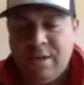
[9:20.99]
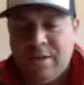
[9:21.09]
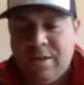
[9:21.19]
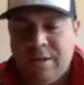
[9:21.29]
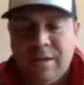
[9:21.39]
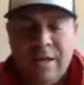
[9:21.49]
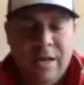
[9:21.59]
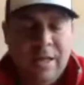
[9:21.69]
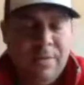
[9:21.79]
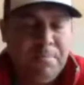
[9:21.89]
fortune
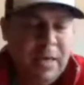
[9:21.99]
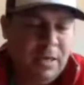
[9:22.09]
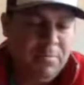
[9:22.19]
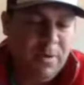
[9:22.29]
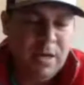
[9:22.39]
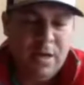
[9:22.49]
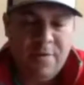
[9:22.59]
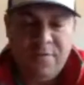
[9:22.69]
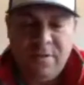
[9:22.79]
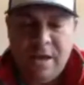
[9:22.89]
telling, making
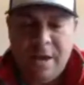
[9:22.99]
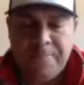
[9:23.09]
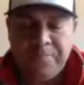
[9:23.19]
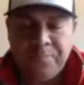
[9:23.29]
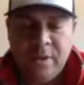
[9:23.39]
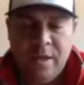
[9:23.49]
money off of that.